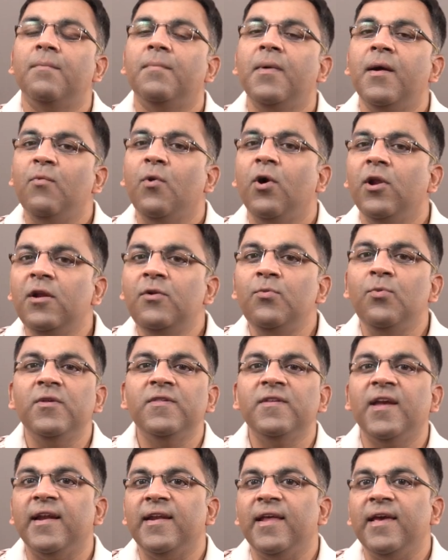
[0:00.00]
My wallet
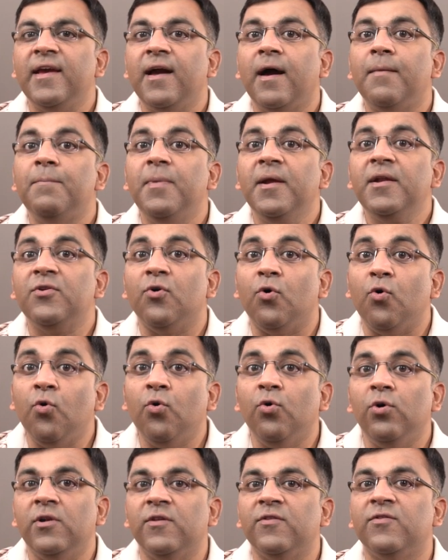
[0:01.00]
was getting a bit
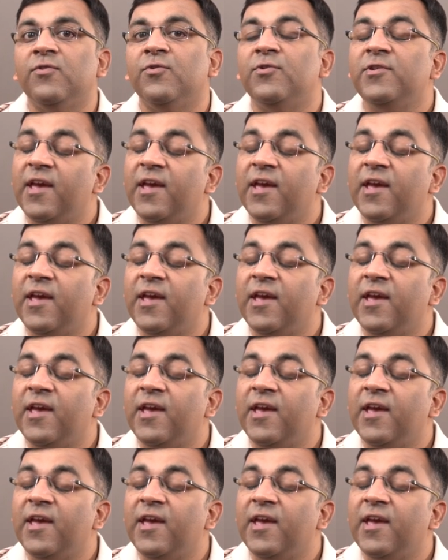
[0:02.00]
old, so